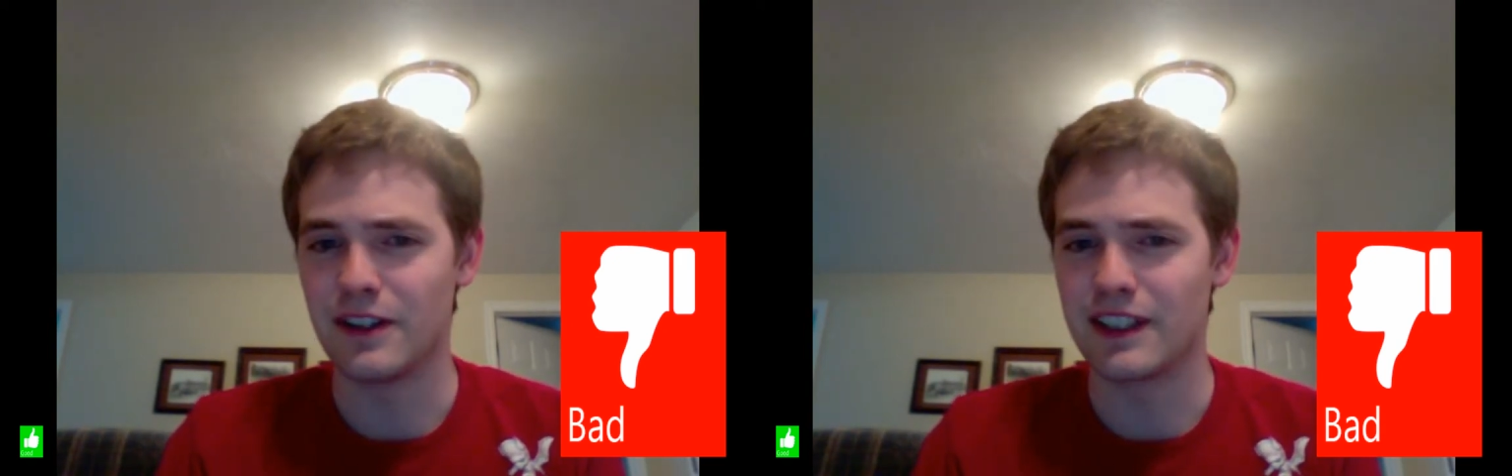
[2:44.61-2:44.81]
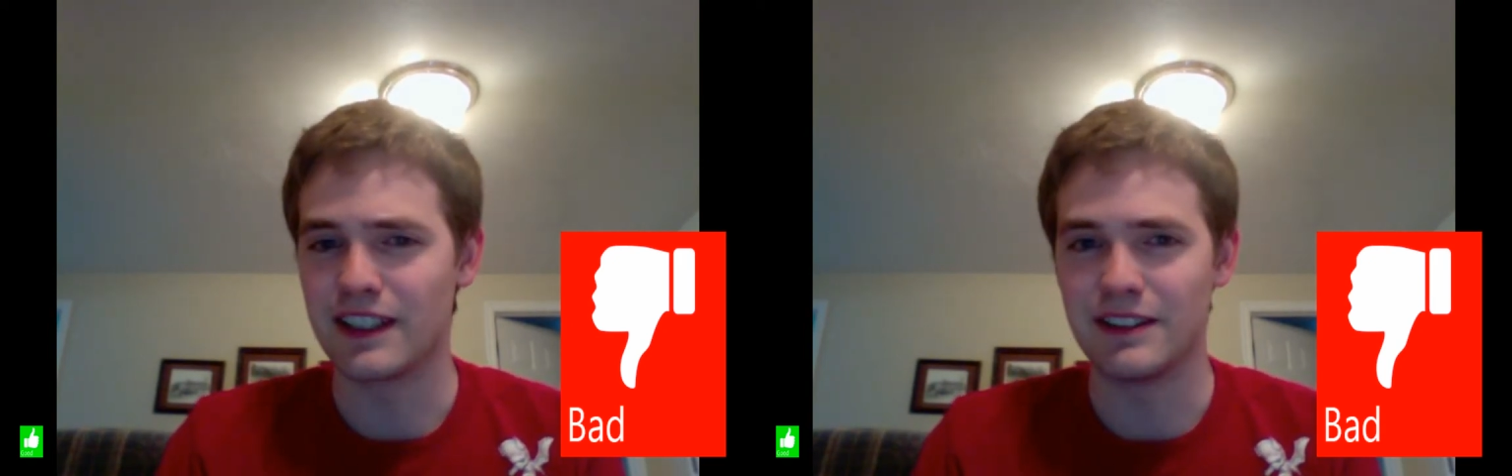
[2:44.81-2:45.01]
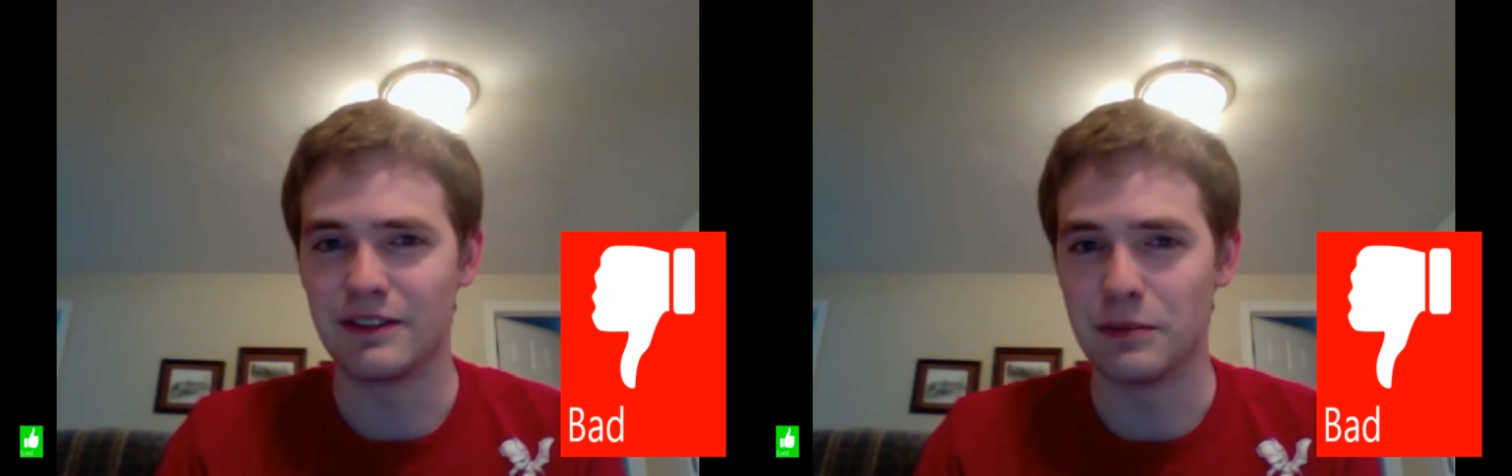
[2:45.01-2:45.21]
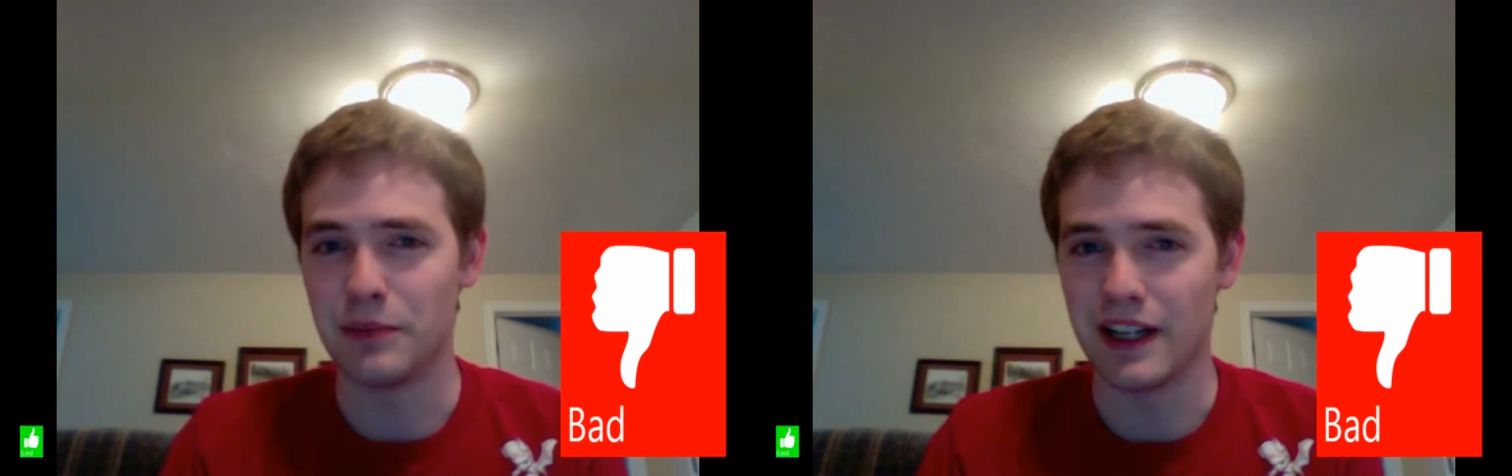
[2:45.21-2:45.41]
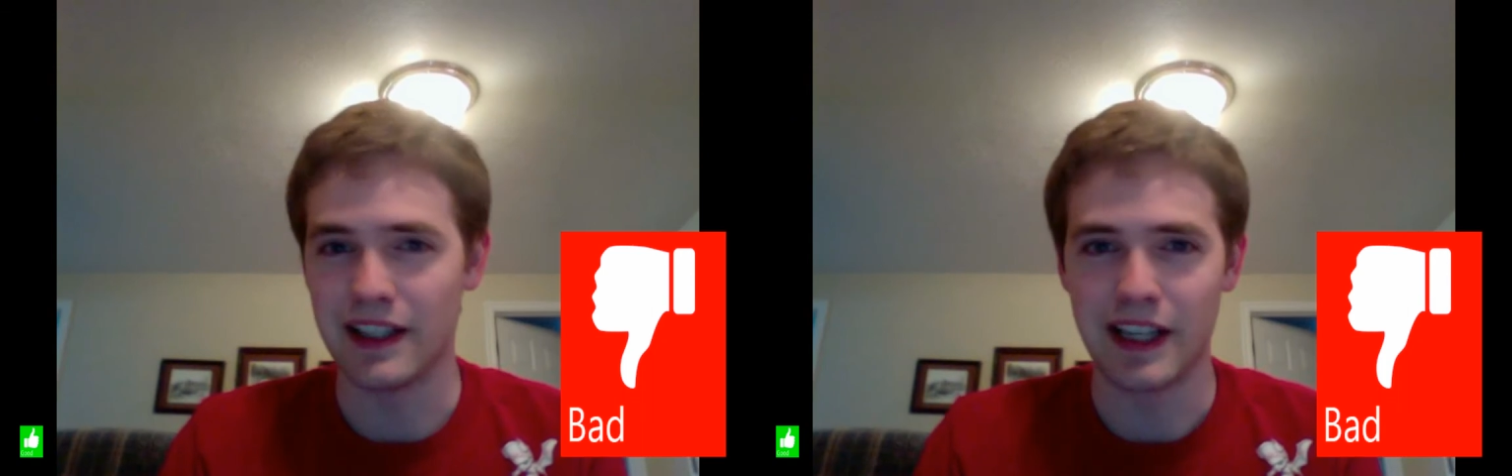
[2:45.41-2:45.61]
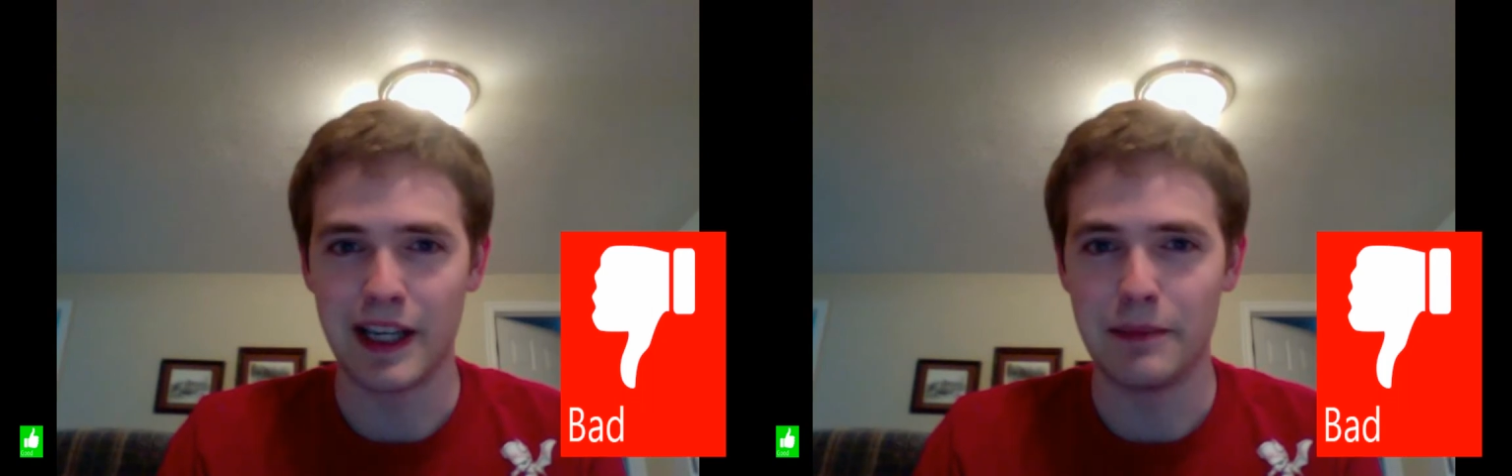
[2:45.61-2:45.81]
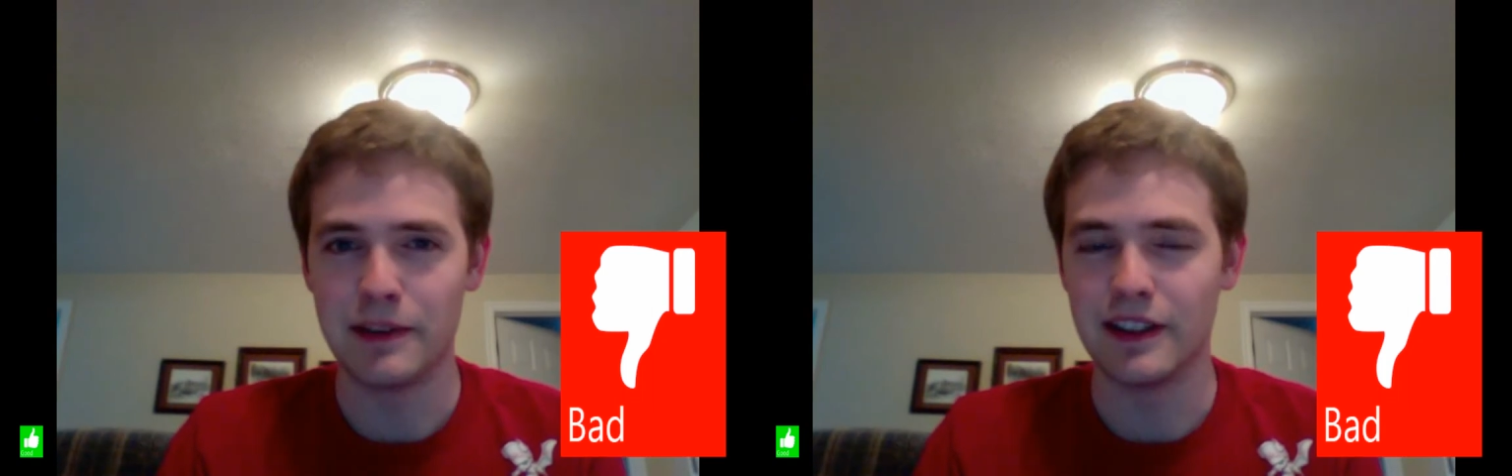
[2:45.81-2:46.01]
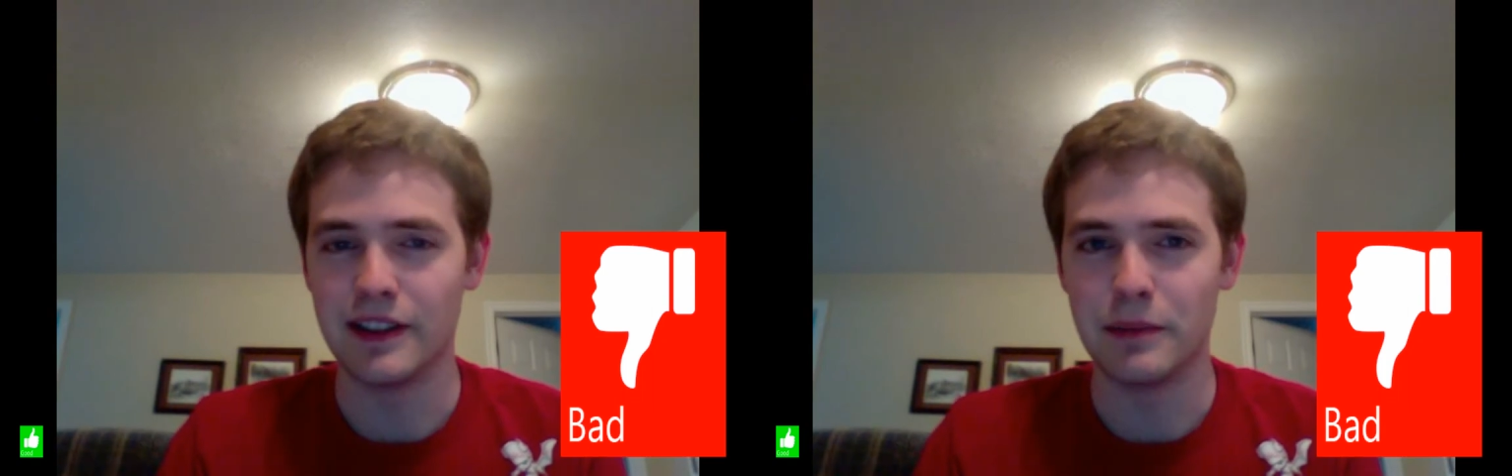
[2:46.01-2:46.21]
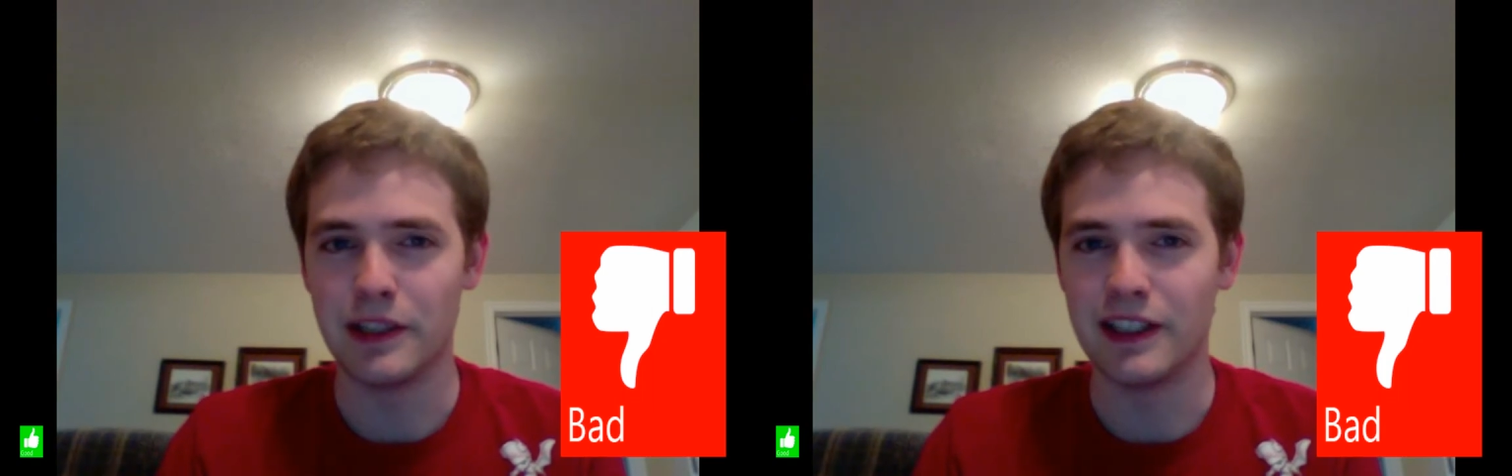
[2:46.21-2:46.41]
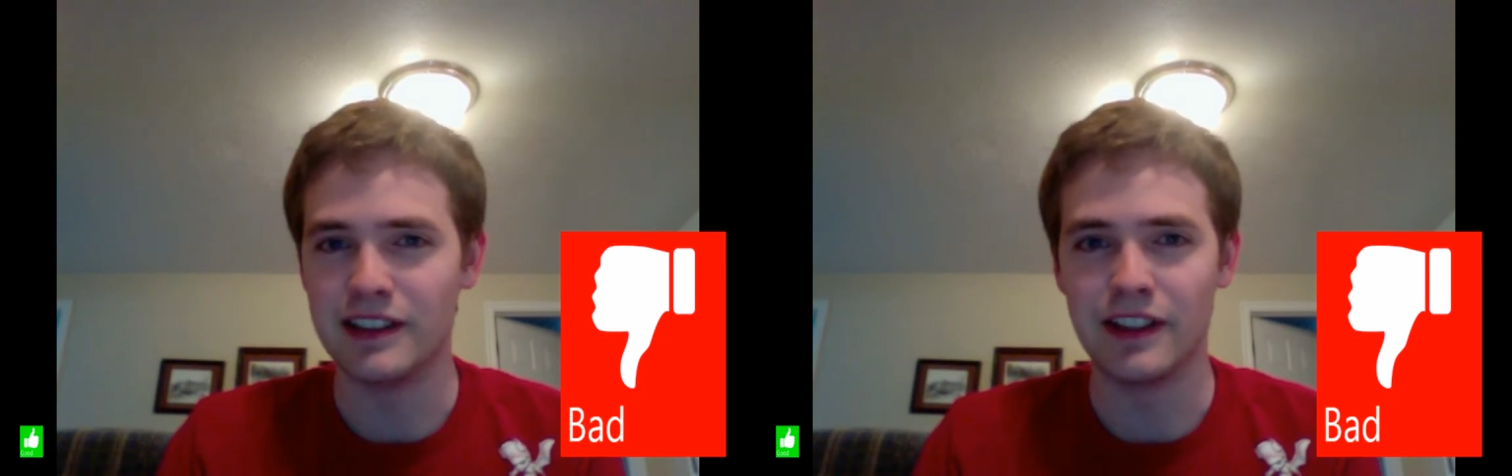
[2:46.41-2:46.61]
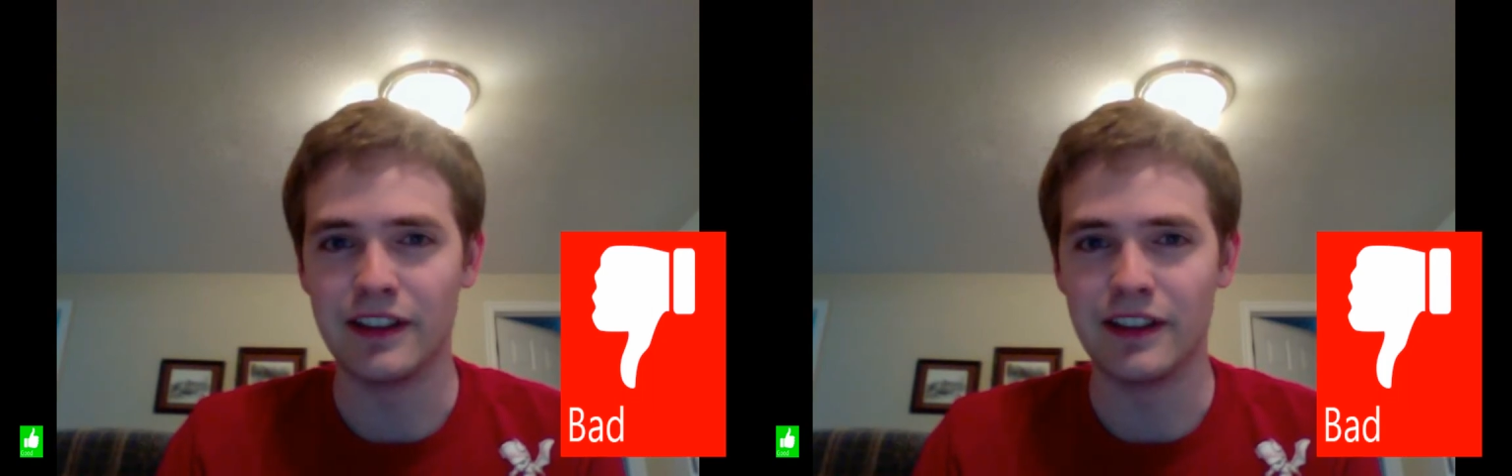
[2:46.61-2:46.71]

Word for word: I guess you could buy a game and then immediately